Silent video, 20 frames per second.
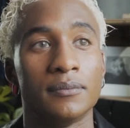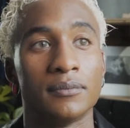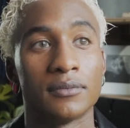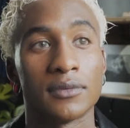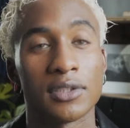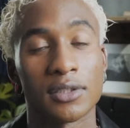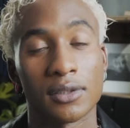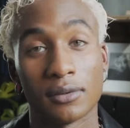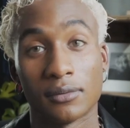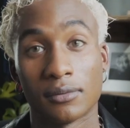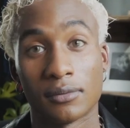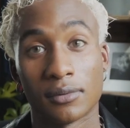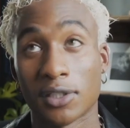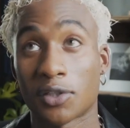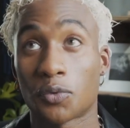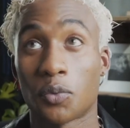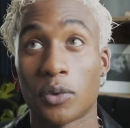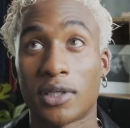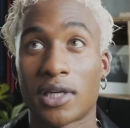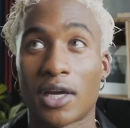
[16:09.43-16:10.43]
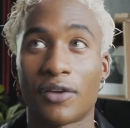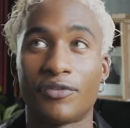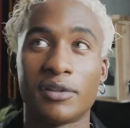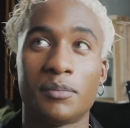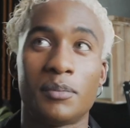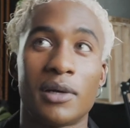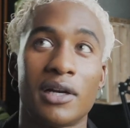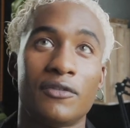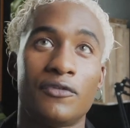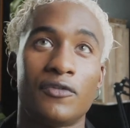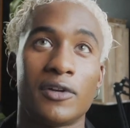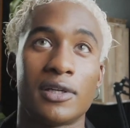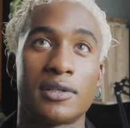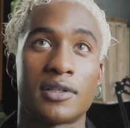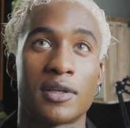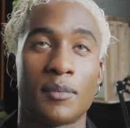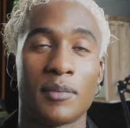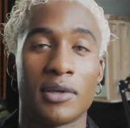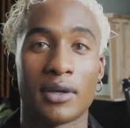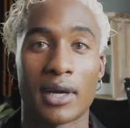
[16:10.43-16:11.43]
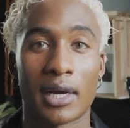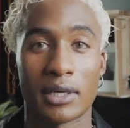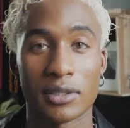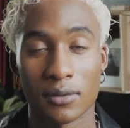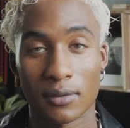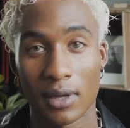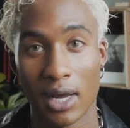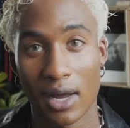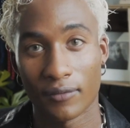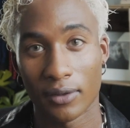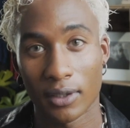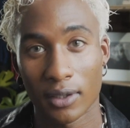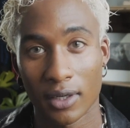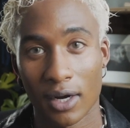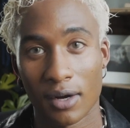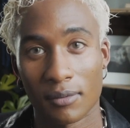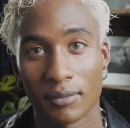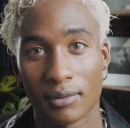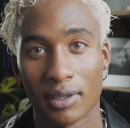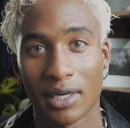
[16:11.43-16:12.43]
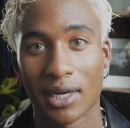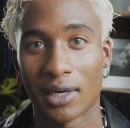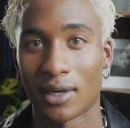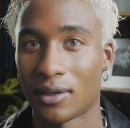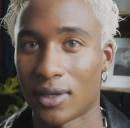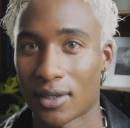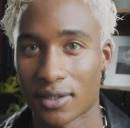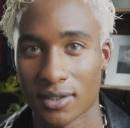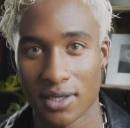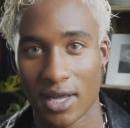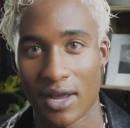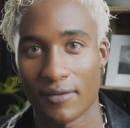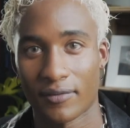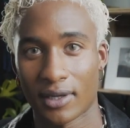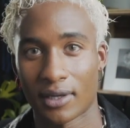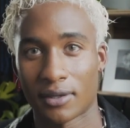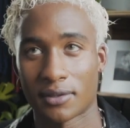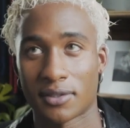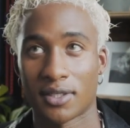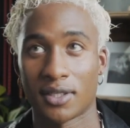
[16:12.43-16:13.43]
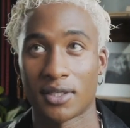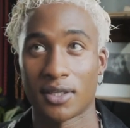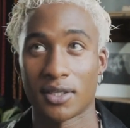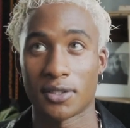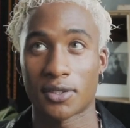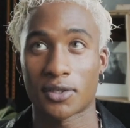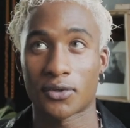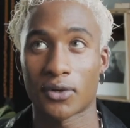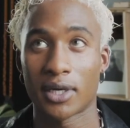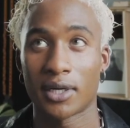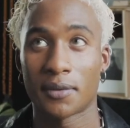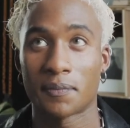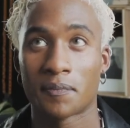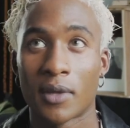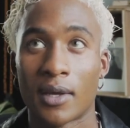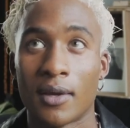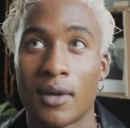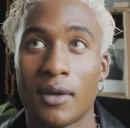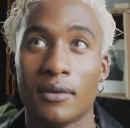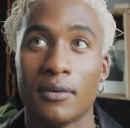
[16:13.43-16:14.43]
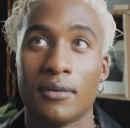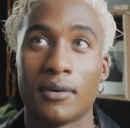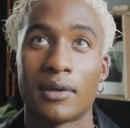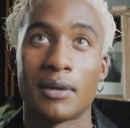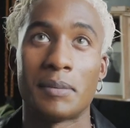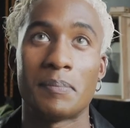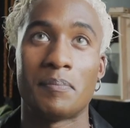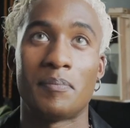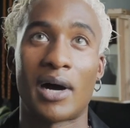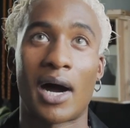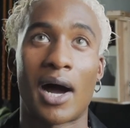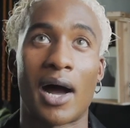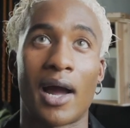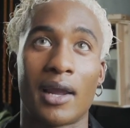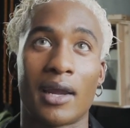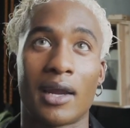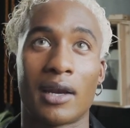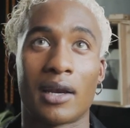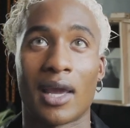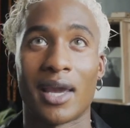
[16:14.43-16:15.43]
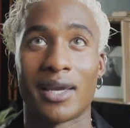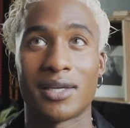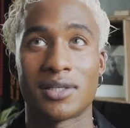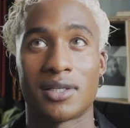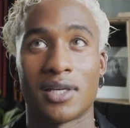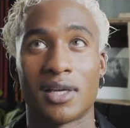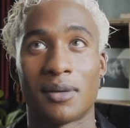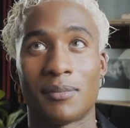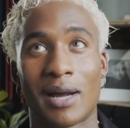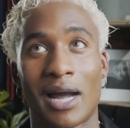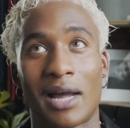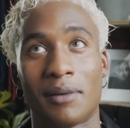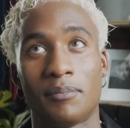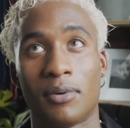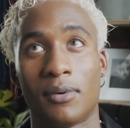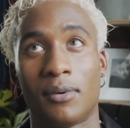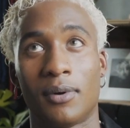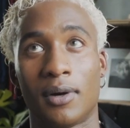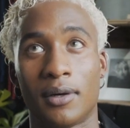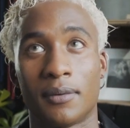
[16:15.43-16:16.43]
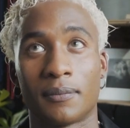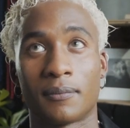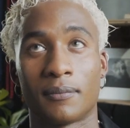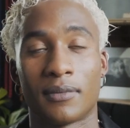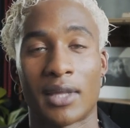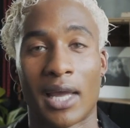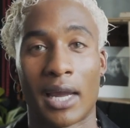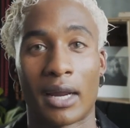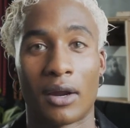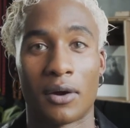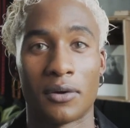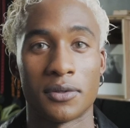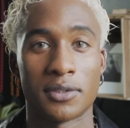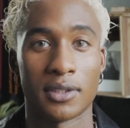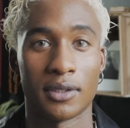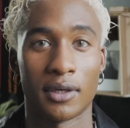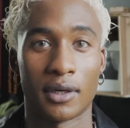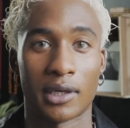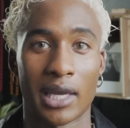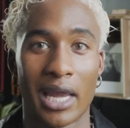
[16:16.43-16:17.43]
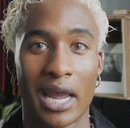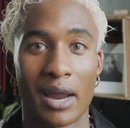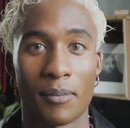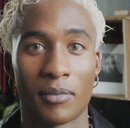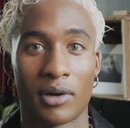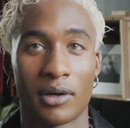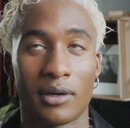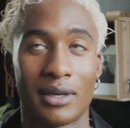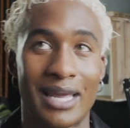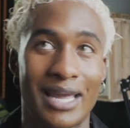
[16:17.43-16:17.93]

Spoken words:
so this would definitely benefit some of you guys who have a camera and it doesn't have an LCD screen. You can buy an HDMI port that goes to your camera